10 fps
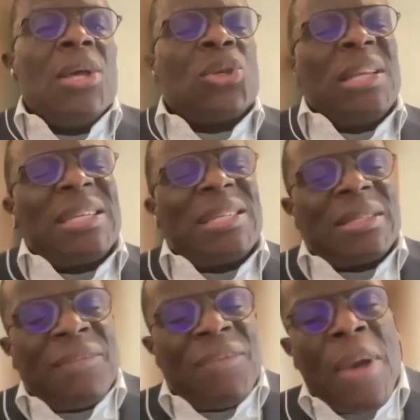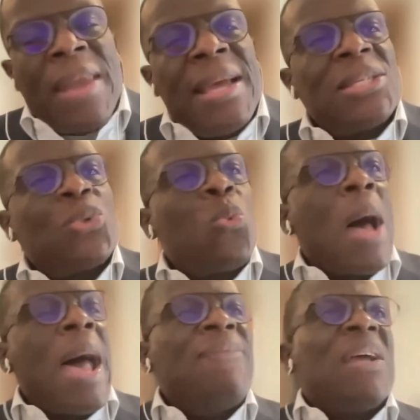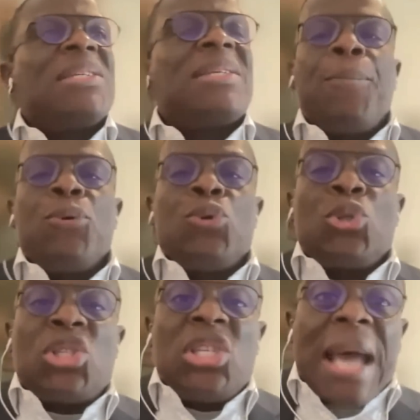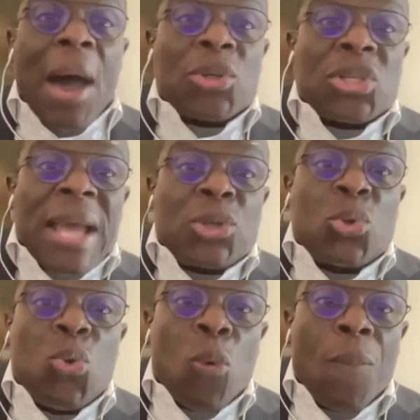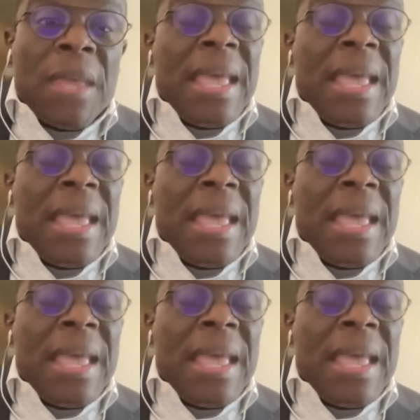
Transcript: So self-awareness is why, for example, you see outside school,